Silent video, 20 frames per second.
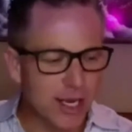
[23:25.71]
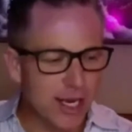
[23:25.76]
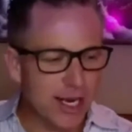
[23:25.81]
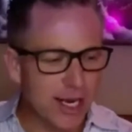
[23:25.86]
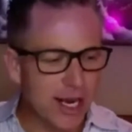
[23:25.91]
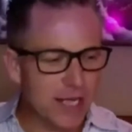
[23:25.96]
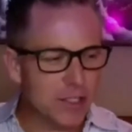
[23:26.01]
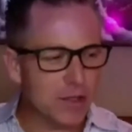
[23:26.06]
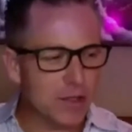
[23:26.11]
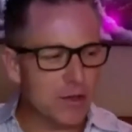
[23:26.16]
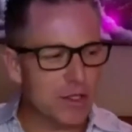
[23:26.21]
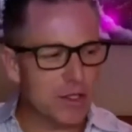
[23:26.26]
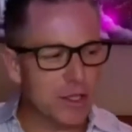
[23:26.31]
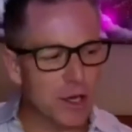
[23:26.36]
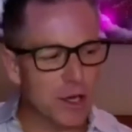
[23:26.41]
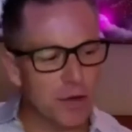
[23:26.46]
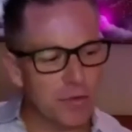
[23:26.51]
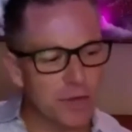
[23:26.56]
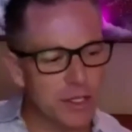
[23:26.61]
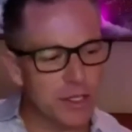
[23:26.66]
I'd ask
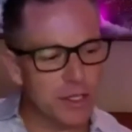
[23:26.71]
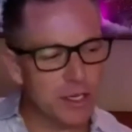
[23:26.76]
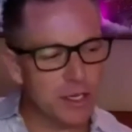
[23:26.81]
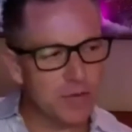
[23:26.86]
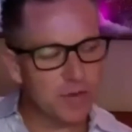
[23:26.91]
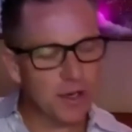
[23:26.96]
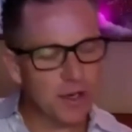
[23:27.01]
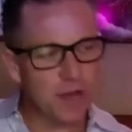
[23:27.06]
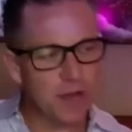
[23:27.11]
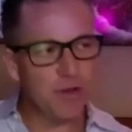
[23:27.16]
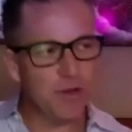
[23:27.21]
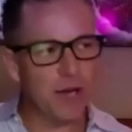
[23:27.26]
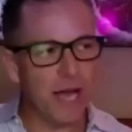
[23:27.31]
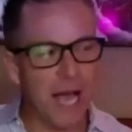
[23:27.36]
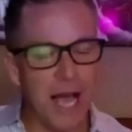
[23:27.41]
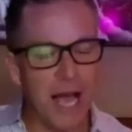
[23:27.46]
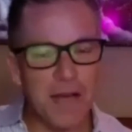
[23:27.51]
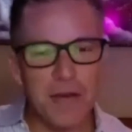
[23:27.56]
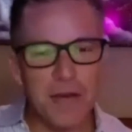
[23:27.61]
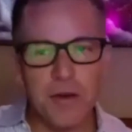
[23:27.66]
yourself is if you
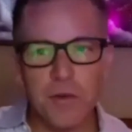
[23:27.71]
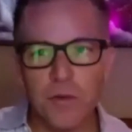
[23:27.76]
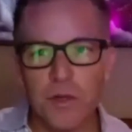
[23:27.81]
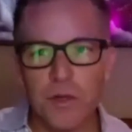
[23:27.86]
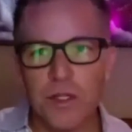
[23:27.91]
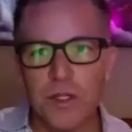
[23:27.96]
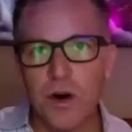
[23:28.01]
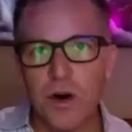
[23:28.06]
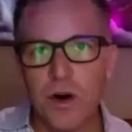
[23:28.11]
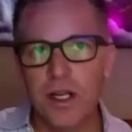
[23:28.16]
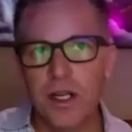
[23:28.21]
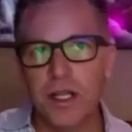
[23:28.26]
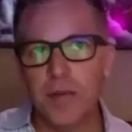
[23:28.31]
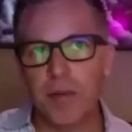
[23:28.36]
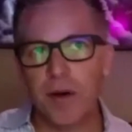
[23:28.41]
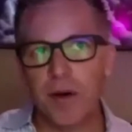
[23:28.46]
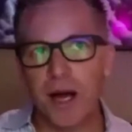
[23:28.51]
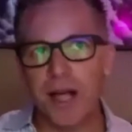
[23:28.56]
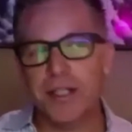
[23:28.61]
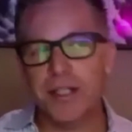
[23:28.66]
haven't started the
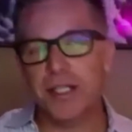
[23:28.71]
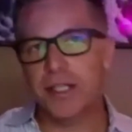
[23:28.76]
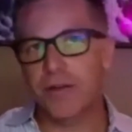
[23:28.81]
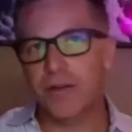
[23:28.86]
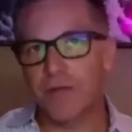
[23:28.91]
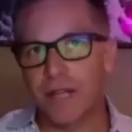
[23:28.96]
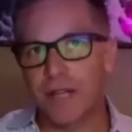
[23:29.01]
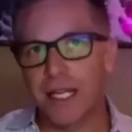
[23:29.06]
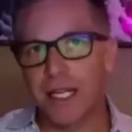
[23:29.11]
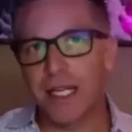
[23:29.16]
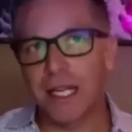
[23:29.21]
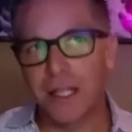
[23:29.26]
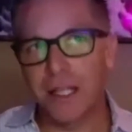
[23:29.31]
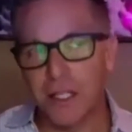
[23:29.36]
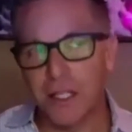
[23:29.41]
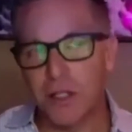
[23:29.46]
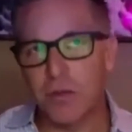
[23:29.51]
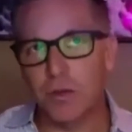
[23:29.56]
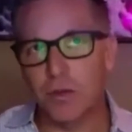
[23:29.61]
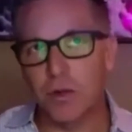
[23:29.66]
process of thinking
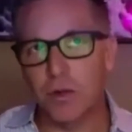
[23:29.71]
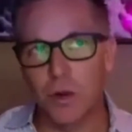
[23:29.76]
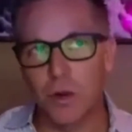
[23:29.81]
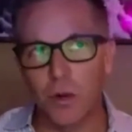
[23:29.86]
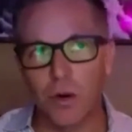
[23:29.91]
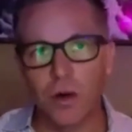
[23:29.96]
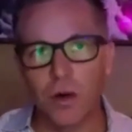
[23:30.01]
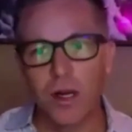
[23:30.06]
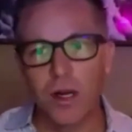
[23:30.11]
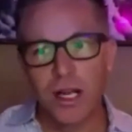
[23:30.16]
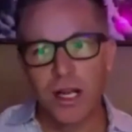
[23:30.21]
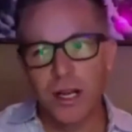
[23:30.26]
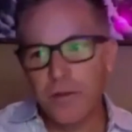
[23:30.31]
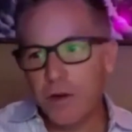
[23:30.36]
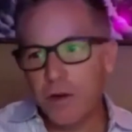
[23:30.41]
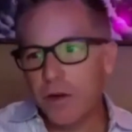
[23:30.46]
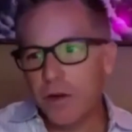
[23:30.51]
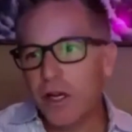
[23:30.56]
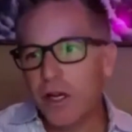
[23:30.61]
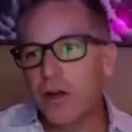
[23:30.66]
this through, or if
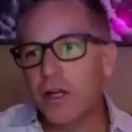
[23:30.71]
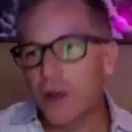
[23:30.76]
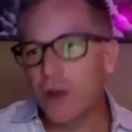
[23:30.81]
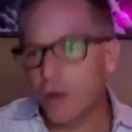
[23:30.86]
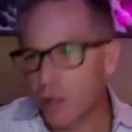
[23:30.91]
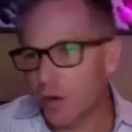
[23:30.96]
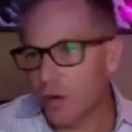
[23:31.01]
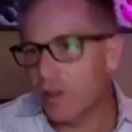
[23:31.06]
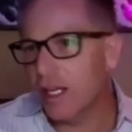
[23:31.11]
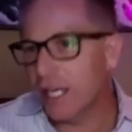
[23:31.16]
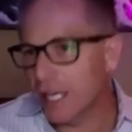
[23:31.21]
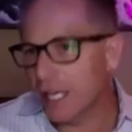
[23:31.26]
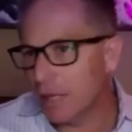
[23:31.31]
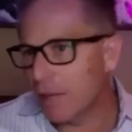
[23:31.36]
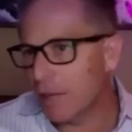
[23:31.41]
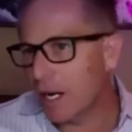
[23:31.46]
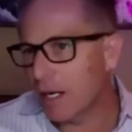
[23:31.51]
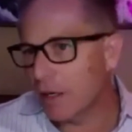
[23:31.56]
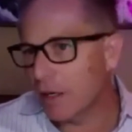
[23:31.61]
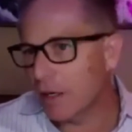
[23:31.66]
you're here, you're thinking
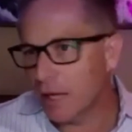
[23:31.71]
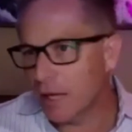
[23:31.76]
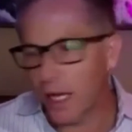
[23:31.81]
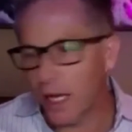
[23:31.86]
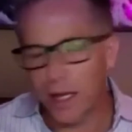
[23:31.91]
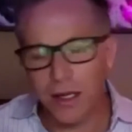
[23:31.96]
about it, okay?